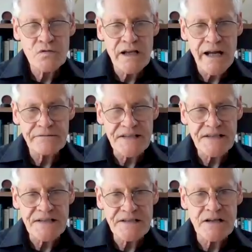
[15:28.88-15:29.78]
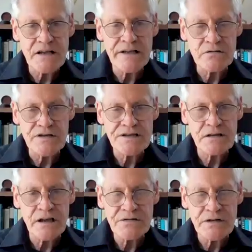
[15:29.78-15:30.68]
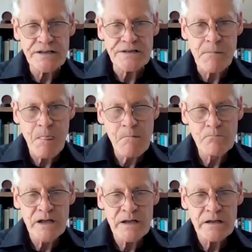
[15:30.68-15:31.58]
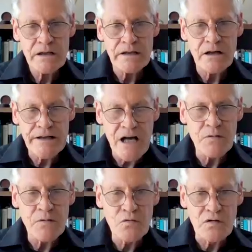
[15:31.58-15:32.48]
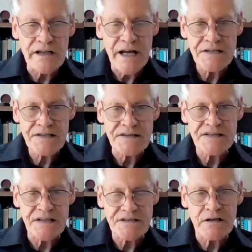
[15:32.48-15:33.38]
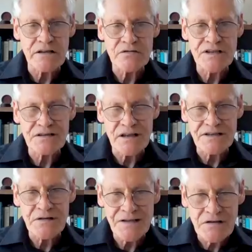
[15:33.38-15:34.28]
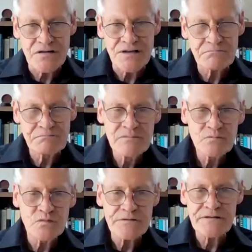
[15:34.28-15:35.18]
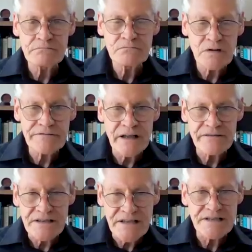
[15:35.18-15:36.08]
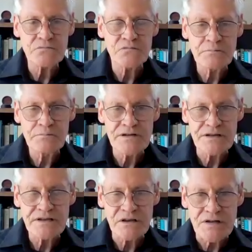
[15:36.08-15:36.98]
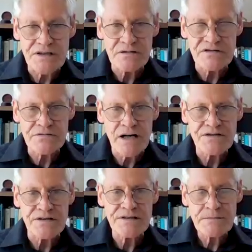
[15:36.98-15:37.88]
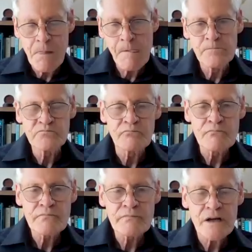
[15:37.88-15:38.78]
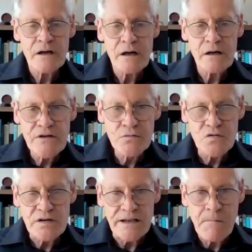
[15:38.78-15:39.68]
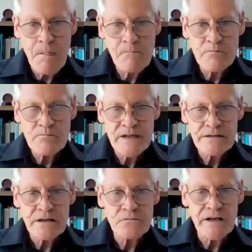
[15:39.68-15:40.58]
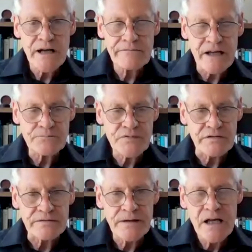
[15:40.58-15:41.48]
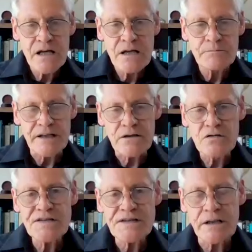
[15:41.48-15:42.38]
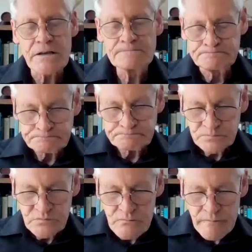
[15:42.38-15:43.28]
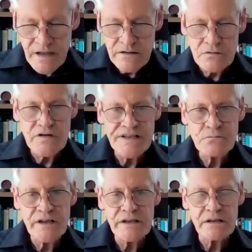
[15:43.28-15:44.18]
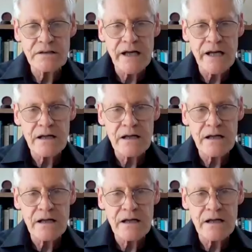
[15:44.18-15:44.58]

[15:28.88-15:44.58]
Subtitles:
will have a six-sided crystalline structure. Now, I know my water has this six-sided crystalline structure because we've done the test, we've produced the crystal structures of the water. So we have that proof. But also, the reason we